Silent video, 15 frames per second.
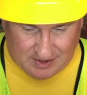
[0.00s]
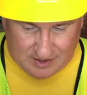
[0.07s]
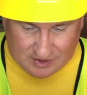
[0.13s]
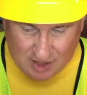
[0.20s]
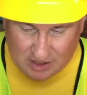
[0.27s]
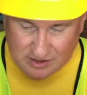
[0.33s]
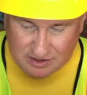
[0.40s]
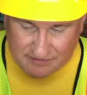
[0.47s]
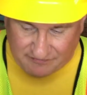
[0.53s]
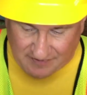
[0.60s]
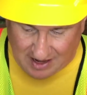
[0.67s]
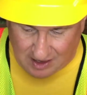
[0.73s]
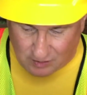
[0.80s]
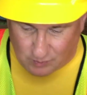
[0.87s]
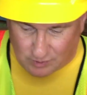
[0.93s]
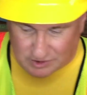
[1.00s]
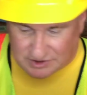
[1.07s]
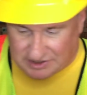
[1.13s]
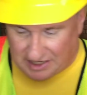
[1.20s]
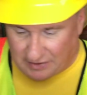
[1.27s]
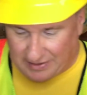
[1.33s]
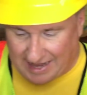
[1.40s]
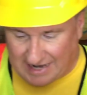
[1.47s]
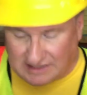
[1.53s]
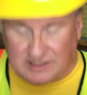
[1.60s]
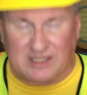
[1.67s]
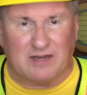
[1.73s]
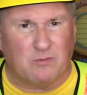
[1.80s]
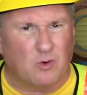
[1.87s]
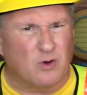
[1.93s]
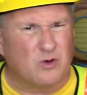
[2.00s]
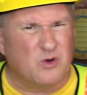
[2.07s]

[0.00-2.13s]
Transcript: None of the followers dared ask him, Well,